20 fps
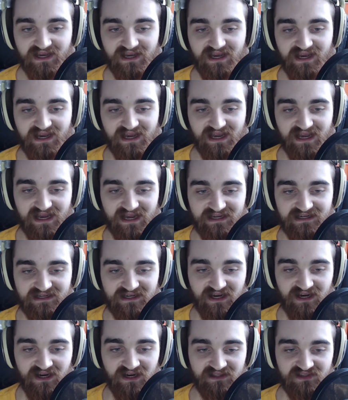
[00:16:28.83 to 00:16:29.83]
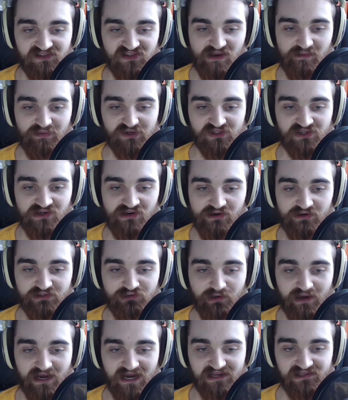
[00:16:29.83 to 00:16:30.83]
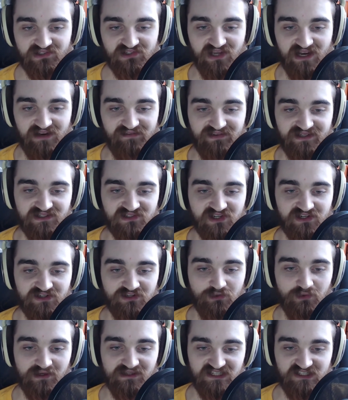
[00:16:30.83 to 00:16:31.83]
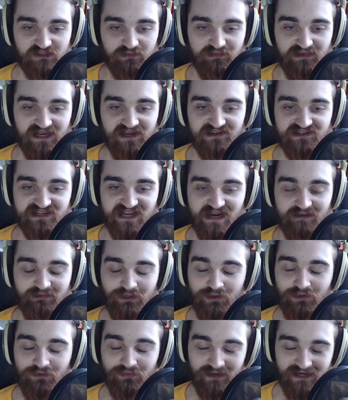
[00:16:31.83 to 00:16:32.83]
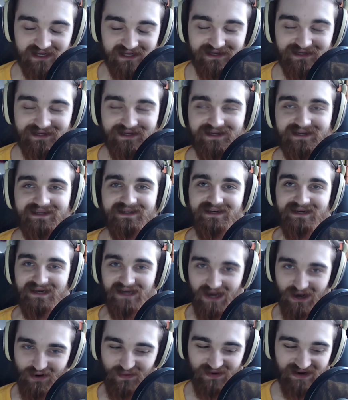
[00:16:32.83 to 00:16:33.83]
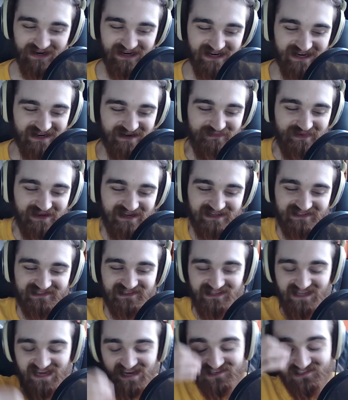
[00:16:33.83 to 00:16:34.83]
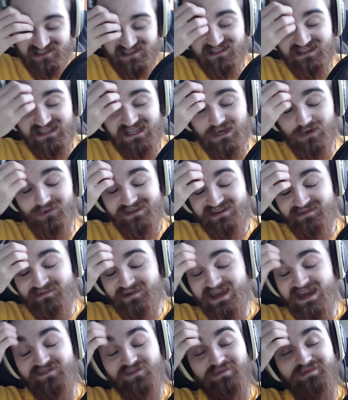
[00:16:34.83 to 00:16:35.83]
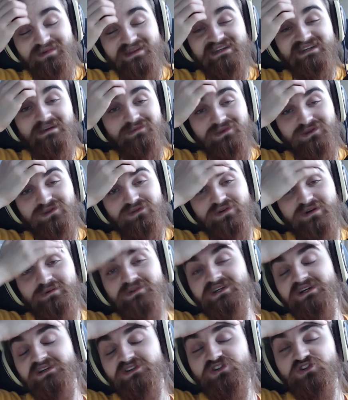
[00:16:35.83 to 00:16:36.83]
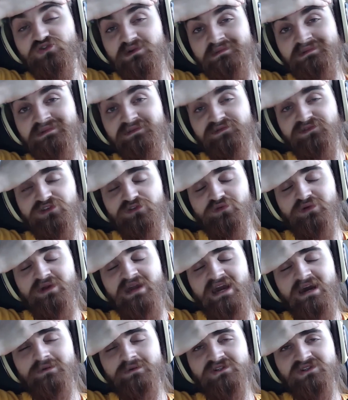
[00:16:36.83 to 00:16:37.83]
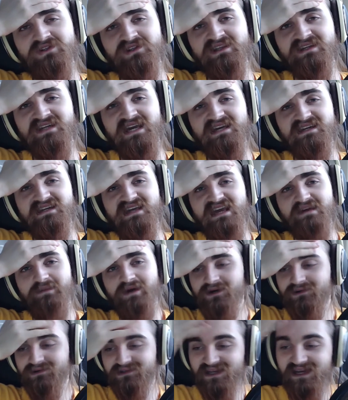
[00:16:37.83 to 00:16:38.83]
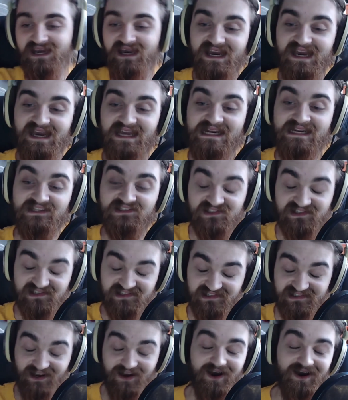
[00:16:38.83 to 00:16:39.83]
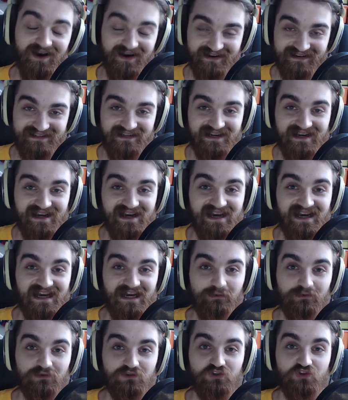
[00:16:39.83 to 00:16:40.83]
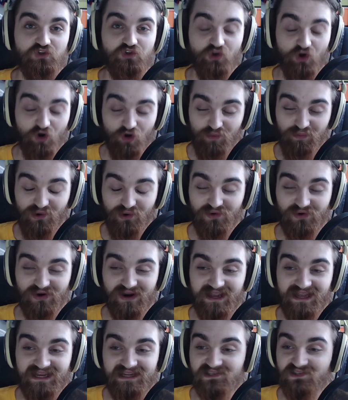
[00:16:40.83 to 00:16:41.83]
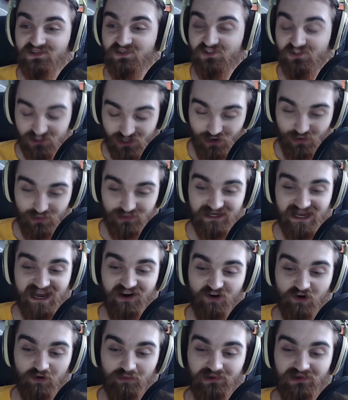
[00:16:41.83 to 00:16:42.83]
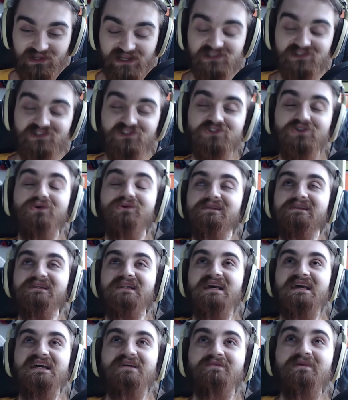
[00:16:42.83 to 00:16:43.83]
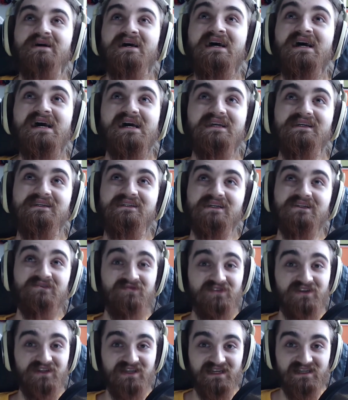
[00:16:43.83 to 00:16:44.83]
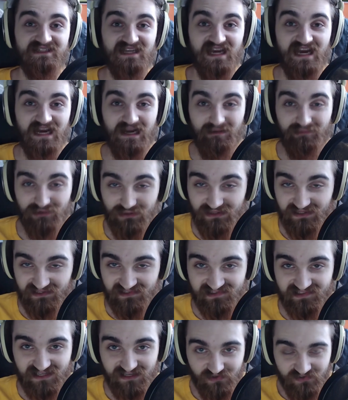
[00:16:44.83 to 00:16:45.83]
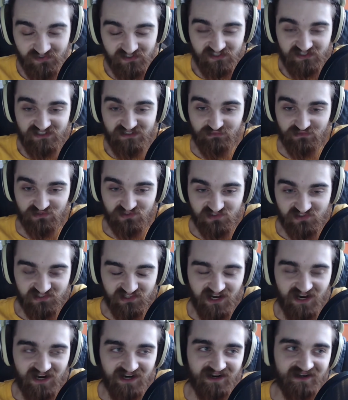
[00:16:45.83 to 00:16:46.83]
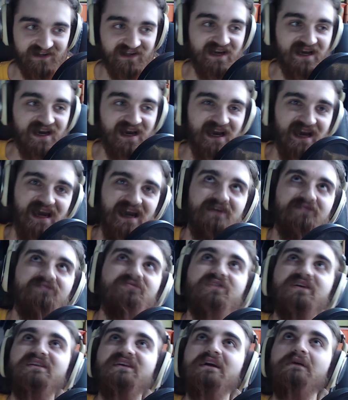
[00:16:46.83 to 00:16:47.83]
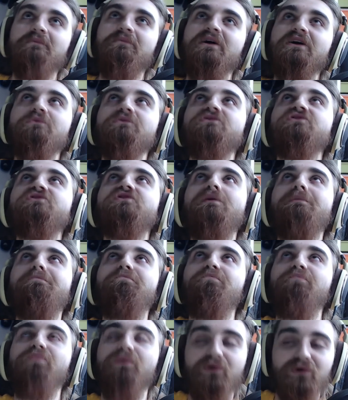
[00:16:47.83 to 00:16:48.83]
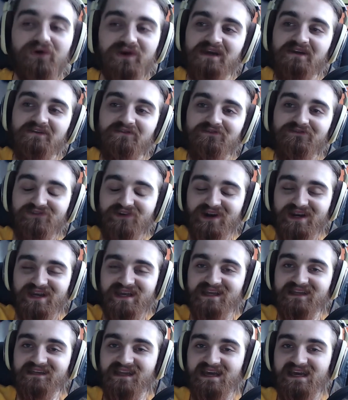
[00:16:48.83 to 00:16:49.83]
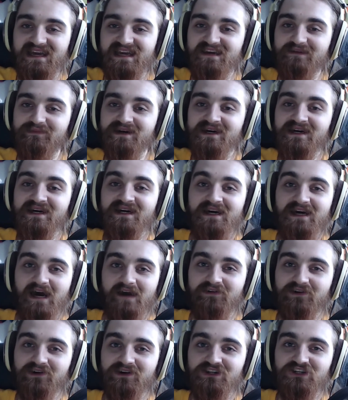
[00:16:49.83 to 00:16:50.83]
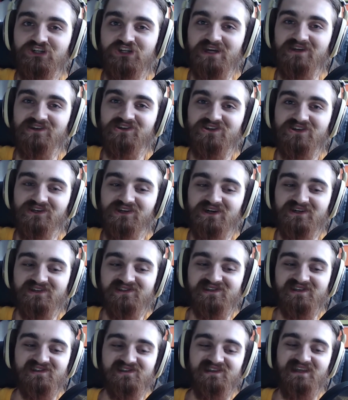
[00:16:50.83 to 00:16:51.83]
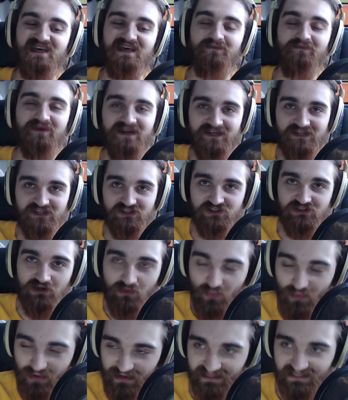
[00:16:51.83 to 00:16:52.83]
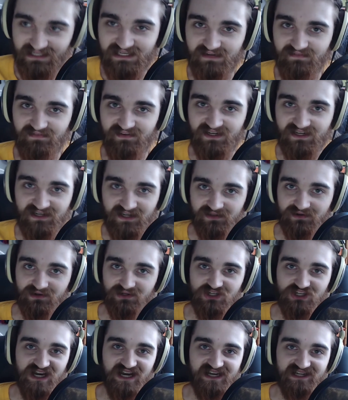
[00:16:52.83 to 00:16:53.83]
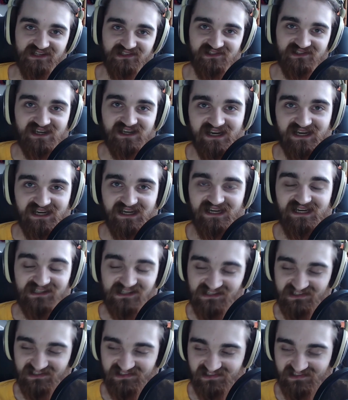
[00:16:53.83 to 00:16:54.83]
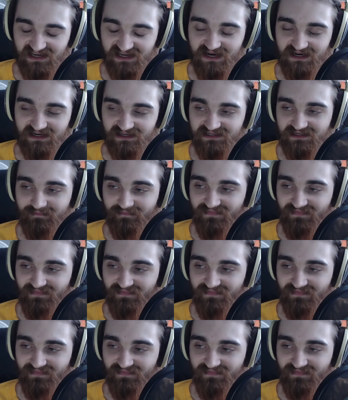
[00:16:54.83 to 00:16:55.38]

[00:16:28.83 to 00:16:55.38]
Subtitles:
And the same person also asks, have you considered doing a Let's Play on Diablo 3? No, because the only time I ever played Diablo 3 was I streamed it for 3 hours on the day it came out, and it sucked. It was so boring and so terrible and so lame. It didn't feel like Diablo. The skill system sucked. Everything about it was so boring and fucking lame. I've heard it changed a lot since then, but I just don't want to give it another chance. It sucked.